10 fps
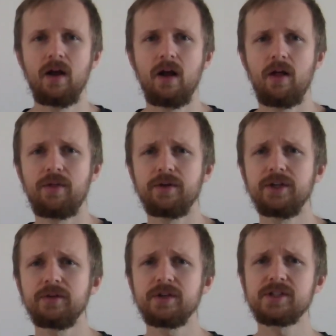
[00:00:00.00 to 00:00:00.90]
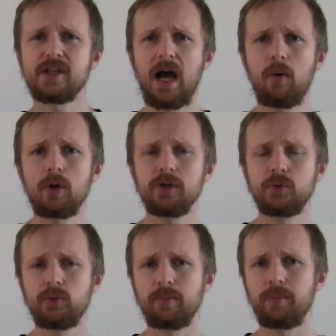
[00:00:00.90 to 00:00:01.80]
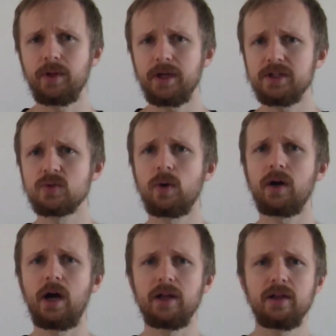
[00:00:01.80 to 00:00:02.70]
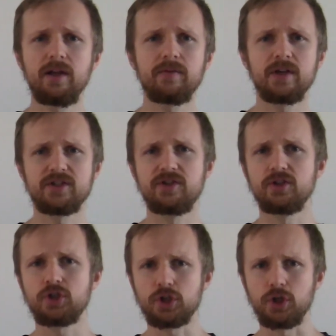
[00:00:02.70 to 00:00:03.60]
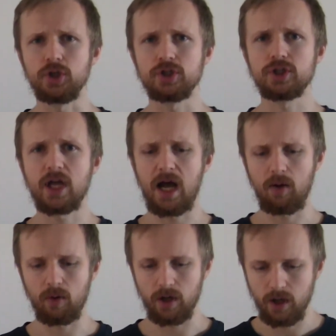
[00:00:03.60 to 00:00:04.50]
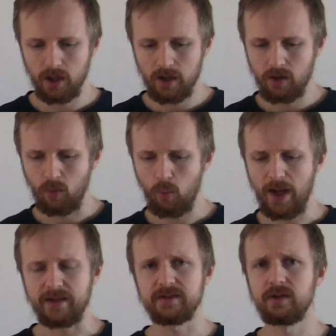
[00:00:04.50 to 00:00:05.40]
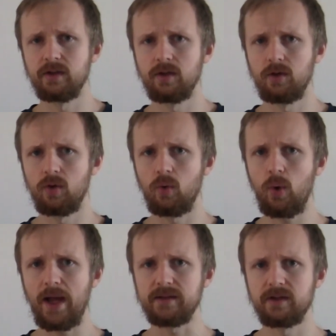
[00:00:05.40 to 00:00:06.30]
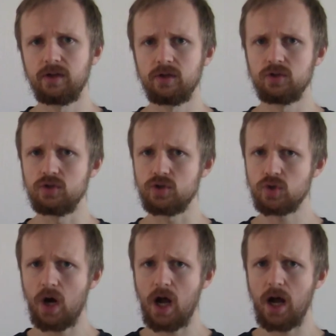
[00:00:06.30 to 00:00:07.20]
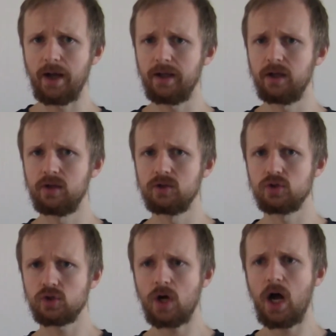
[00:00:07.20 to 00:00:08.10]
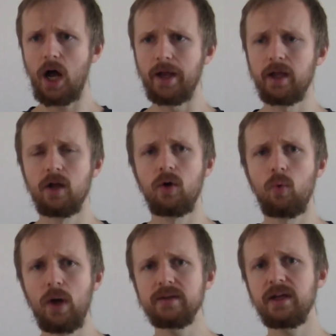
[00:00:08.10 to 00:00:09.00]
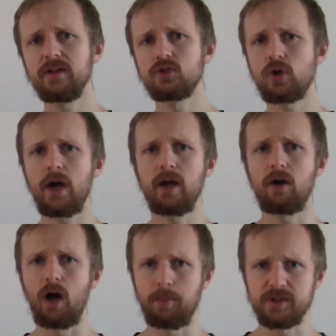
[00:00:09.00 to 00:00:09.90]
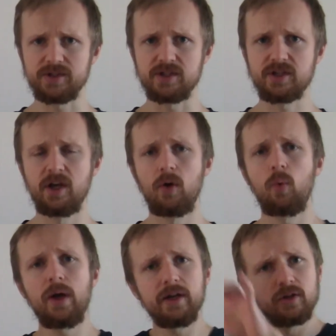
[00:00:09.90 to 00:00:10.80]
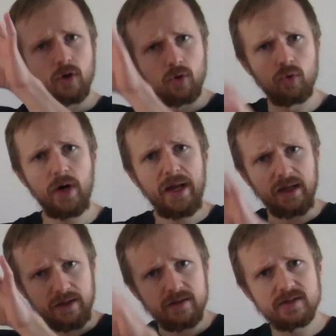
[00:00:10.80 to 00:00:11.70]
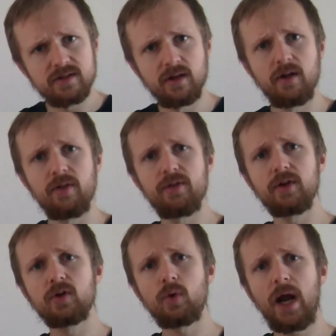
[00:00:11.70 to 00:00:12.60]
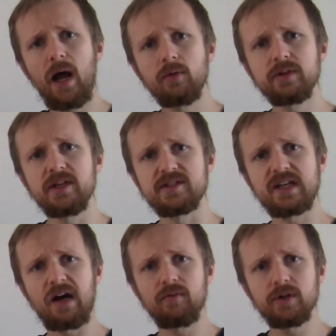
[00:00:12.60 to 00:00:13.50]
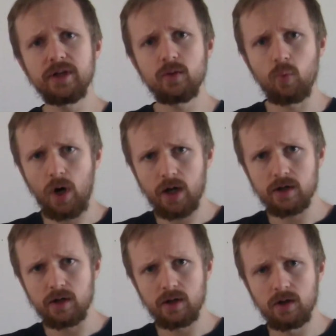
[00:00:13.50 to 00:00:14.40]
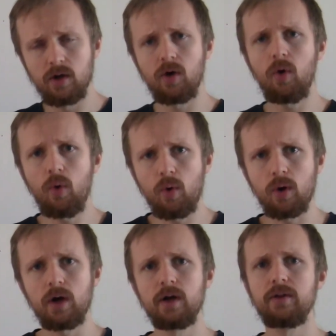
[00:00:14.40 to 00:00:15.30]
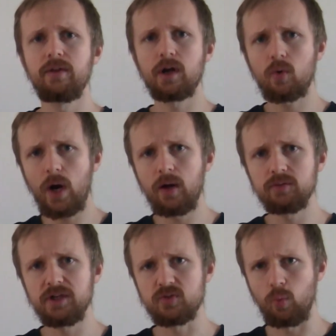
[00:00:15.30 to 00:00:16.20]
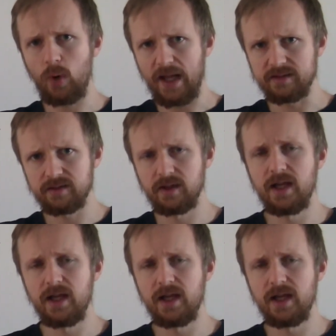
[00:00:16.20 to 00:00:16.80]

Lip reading: The nearest tower to the place where I live is the church tower. Wet, wet, dry, dry. Wet and dry are opposites. When it rains, the ground is covered in water or the ground is wet.